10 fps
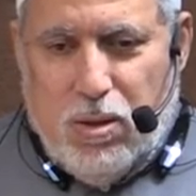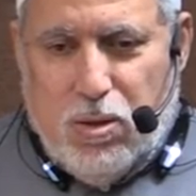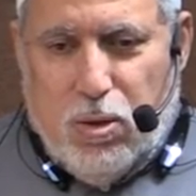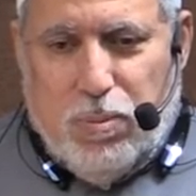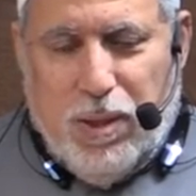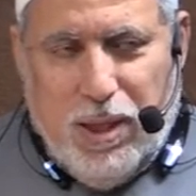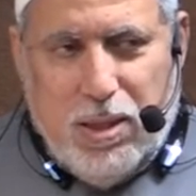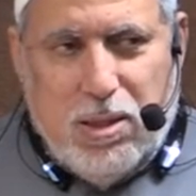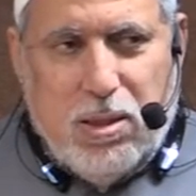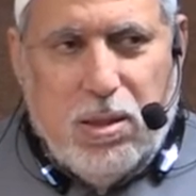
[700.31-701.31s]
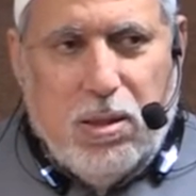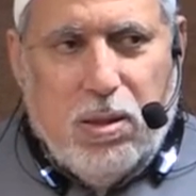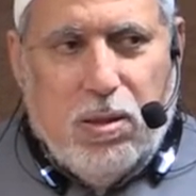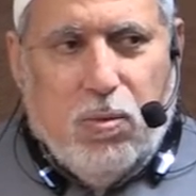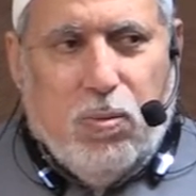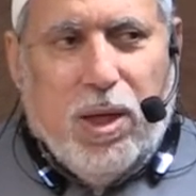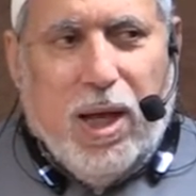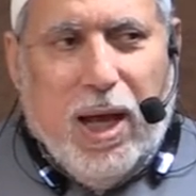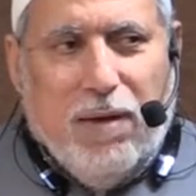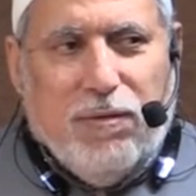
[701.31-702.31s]
So please, we
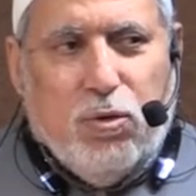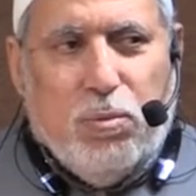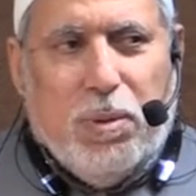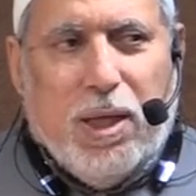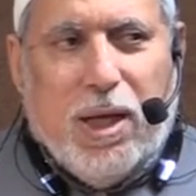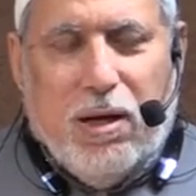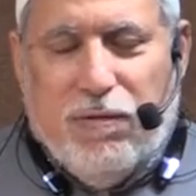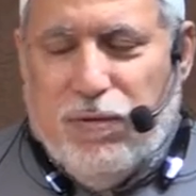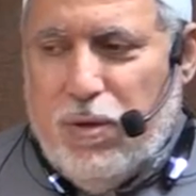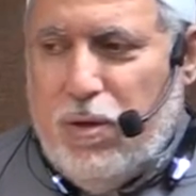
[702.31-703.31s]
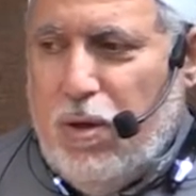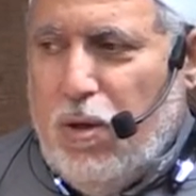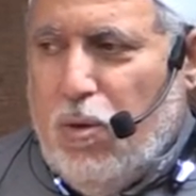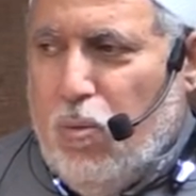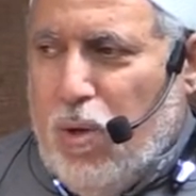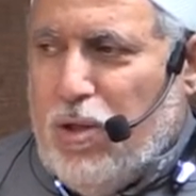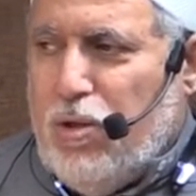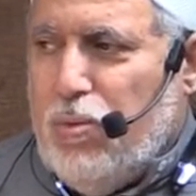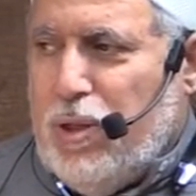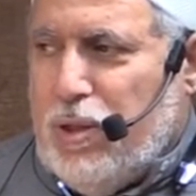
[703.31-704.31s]
have to be careful.
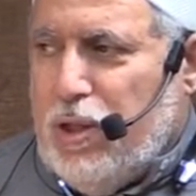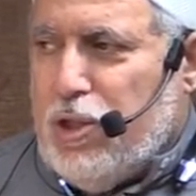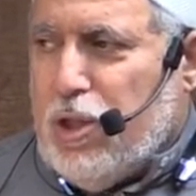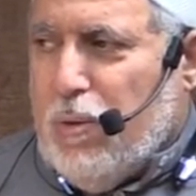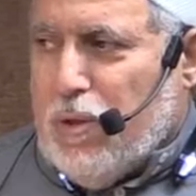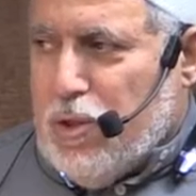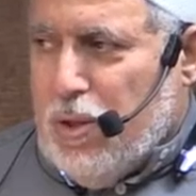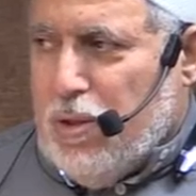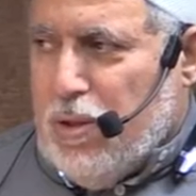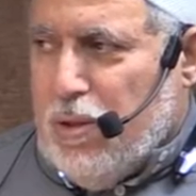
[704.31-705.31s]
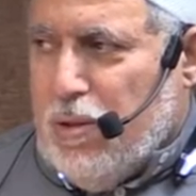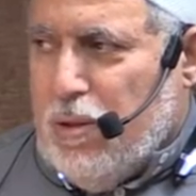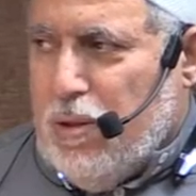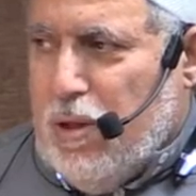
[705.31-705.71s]
What do we teach our children?